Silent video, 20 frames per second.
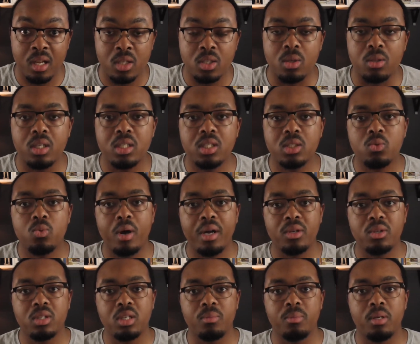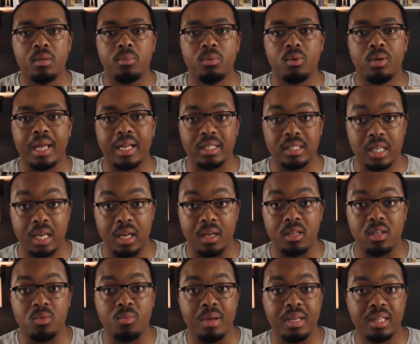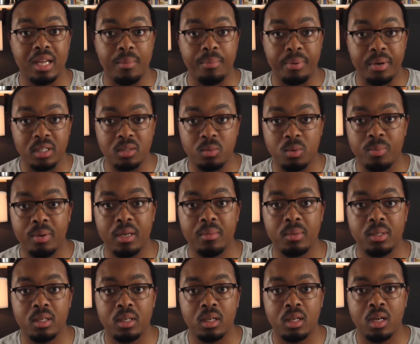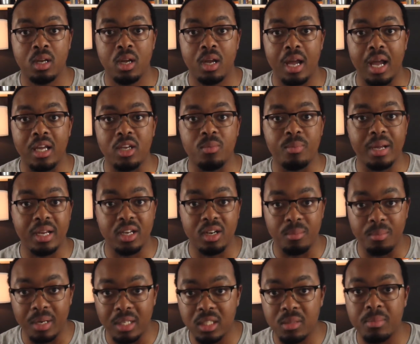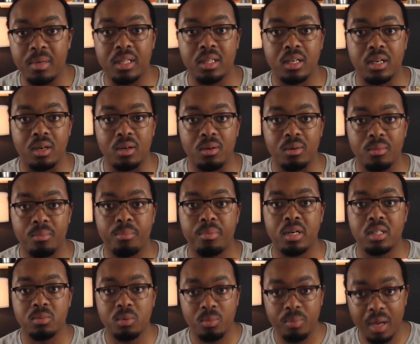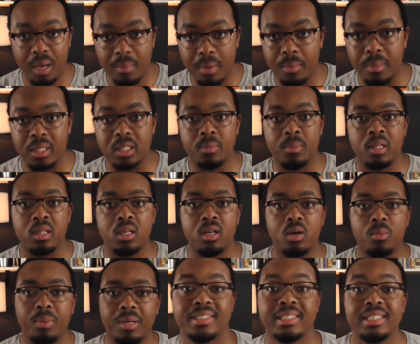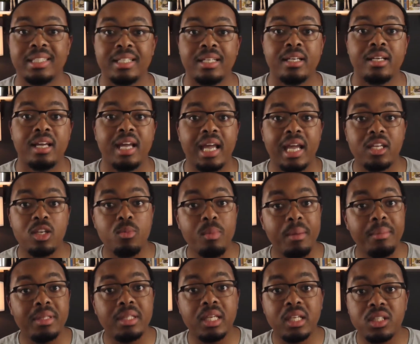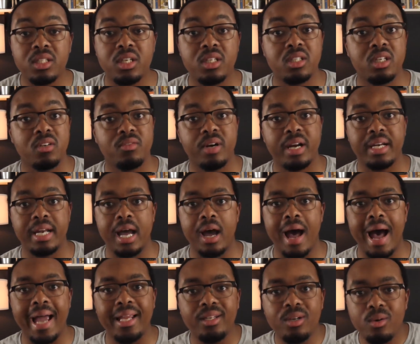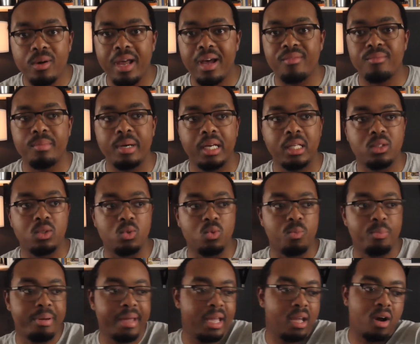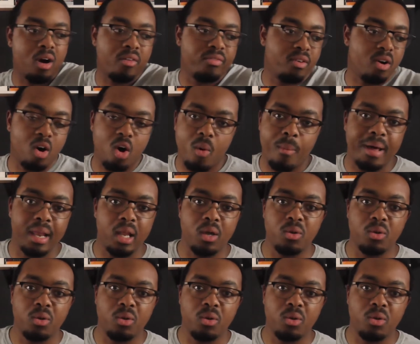So this is why you see people, like I said, you make that principal payment and you make your month-to-month note. Principal payment, month-to-month note. And you may be thinking to yourself right now, I don't have money to pay off all my